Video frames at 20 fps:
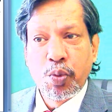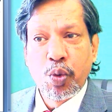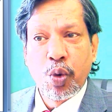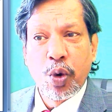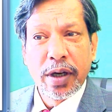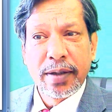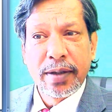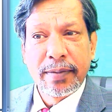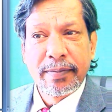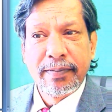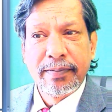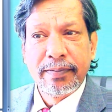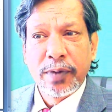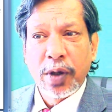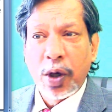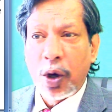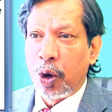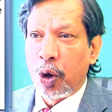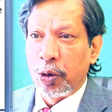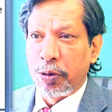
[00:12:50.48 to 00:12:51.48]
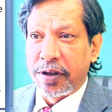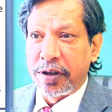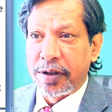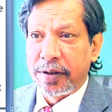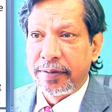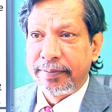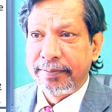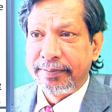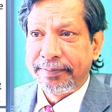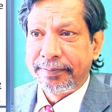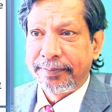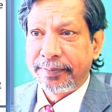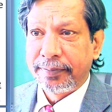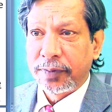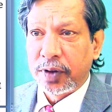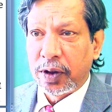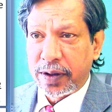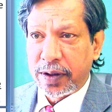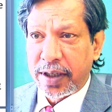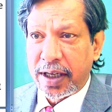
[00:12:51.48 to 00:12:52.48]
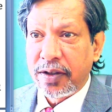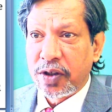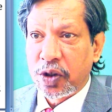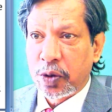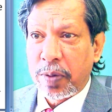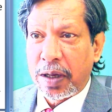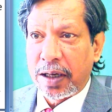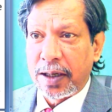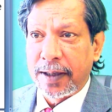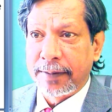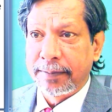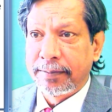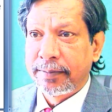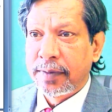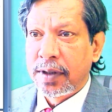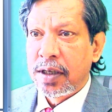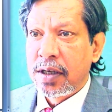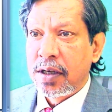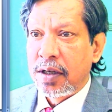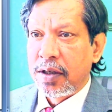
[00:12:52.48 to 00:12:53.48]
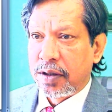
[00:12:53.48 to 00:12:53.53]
somewhat older. Okay, spelling.